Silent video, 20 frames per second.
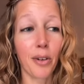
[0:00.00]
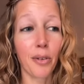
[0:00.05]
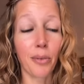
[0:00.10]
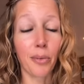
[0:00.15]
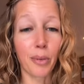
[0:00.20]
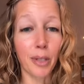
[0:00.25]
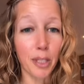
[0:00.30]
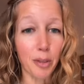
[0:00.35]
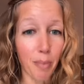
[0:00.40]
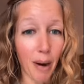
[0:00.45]

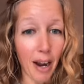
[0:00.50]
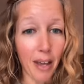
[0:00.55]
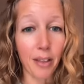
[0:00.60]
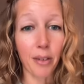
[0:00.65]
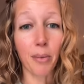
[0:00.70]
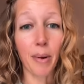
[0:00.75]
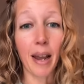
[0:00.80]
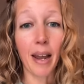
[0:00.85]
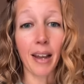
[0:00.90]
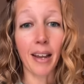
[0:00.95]
which by the
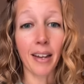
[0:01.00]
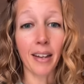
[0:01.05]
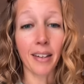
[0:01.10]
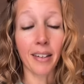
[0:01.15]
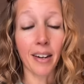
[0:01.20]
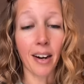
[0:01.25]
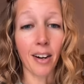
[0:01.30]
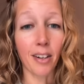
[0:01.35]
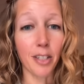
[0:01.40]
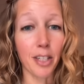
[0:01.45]
way
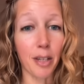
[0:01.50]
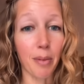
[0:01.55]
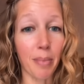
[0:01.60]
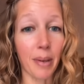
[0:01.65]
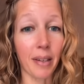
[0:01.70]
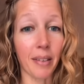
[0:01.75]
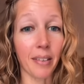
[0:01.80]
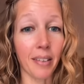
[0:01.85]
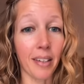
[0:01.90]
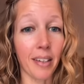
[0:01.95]
are
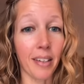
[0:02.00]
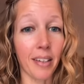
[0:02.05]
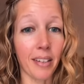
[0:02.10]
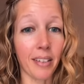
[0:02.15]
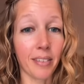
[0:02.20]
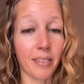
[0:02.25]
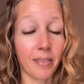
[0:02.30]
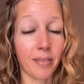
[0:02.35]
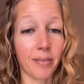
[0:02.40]
typically